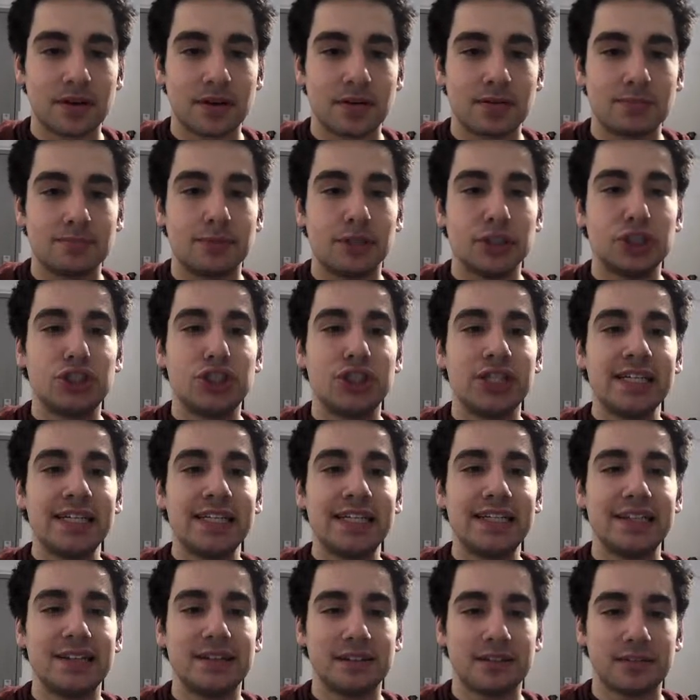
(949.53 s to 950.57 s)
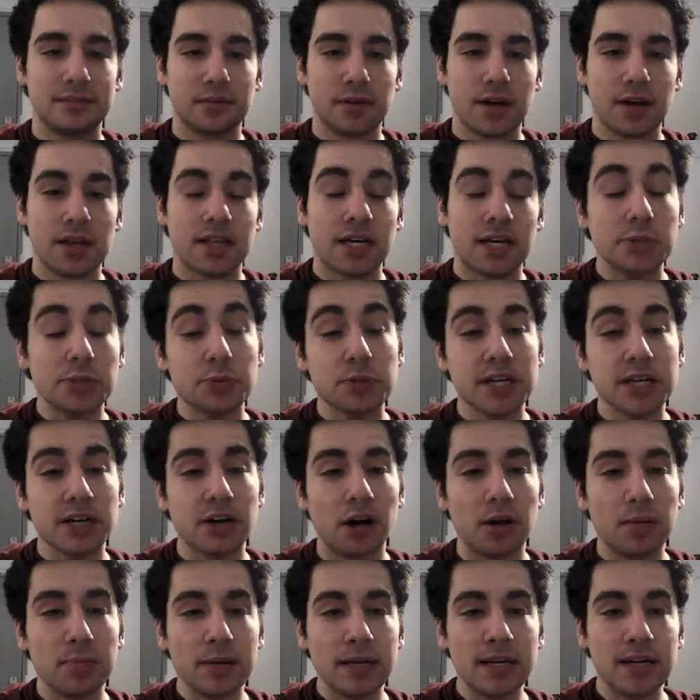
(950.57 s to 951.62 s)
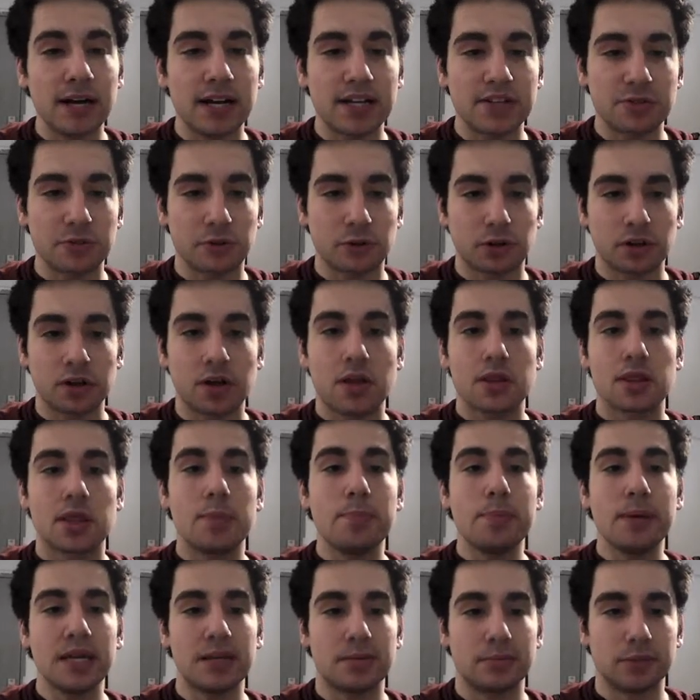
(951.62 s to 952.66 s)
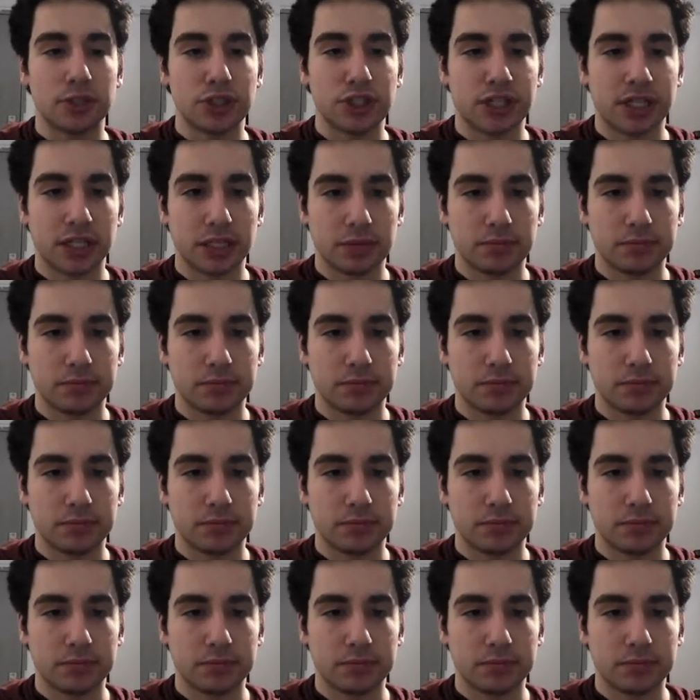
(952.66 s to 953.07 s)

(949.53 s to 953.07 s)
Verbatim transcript: machine. That's what they called me in high school the bean machine.